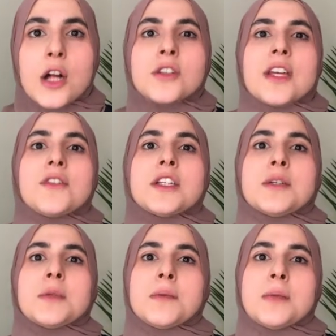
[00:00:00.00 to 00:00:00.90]
I'll
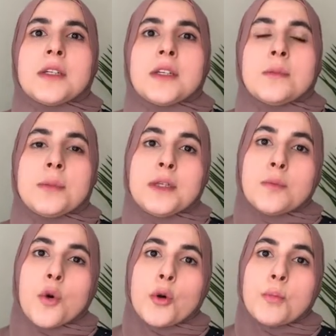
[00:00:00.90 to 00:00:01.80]
definitely be
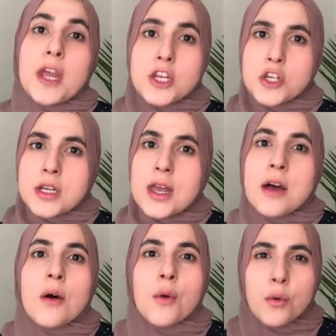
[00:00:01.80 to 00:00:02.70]
more patient
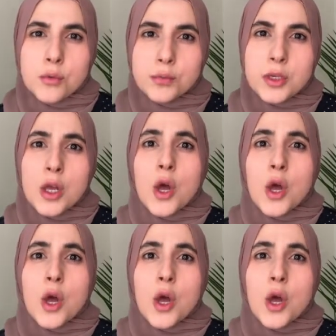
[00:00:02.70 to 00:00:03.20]
at home.